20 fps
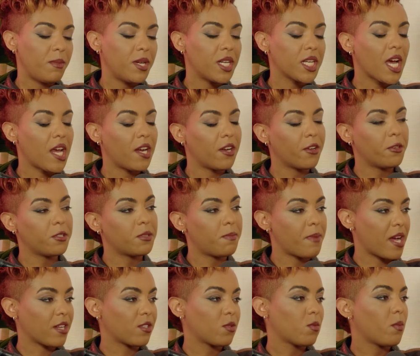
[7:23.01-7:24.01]
but it kind of goes
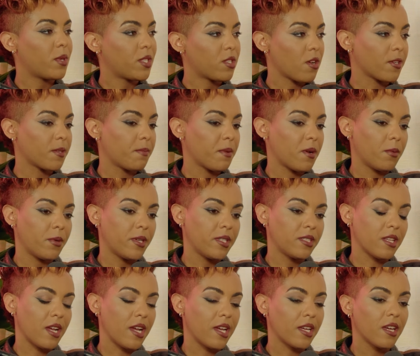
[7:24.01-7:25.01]
back to what we talked about where
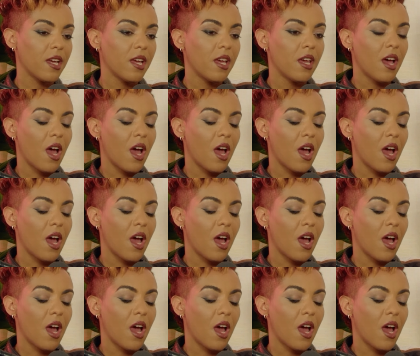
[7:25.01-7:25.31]
it's like